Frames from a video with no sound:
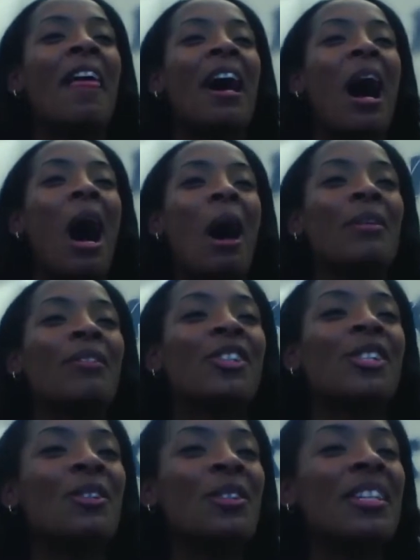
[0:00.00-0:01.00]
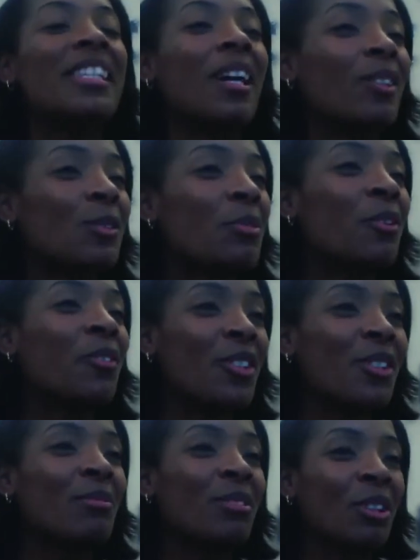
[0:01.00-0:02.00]
if a student is eligible for
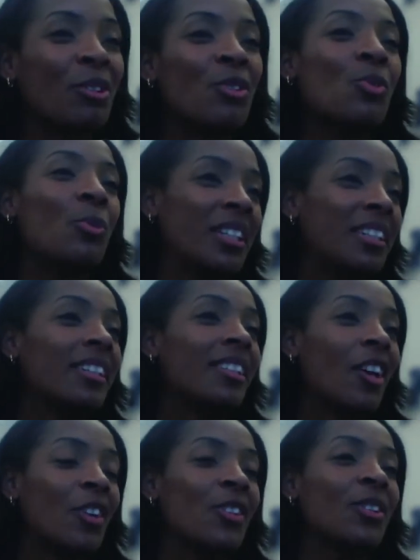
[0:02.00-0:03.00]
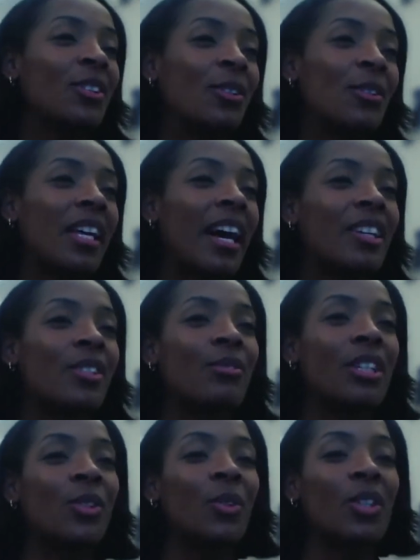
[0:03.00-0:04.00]
some loans, we could also use that as a
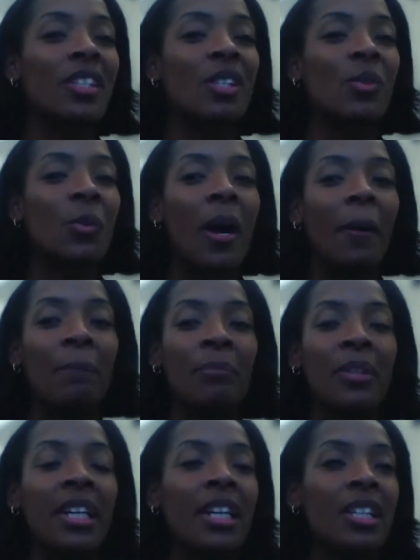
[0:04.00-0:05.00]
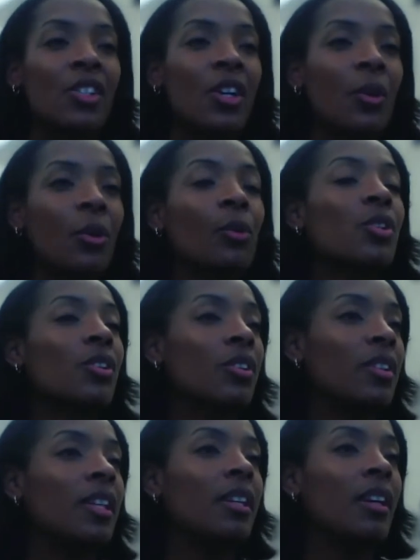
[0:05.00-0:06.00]
resource as well. So those
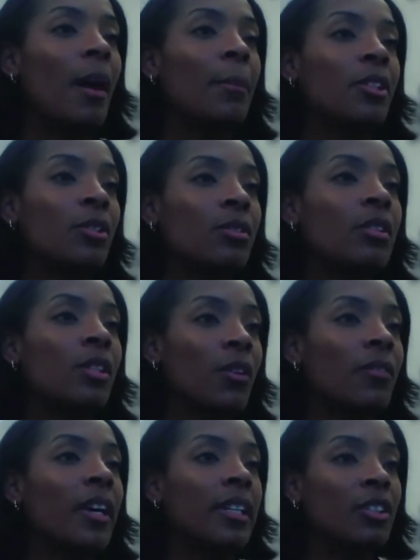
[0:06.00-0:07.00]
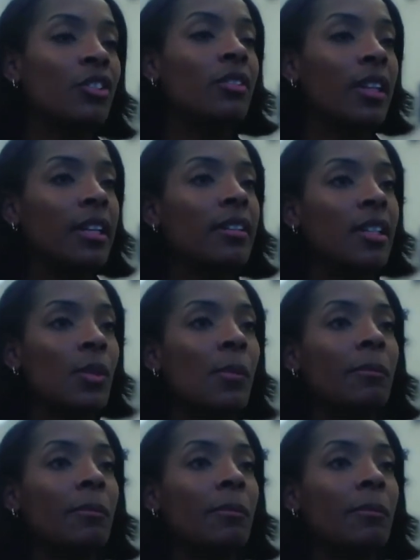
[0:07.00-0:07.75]
are the opportunities for financial aid as well.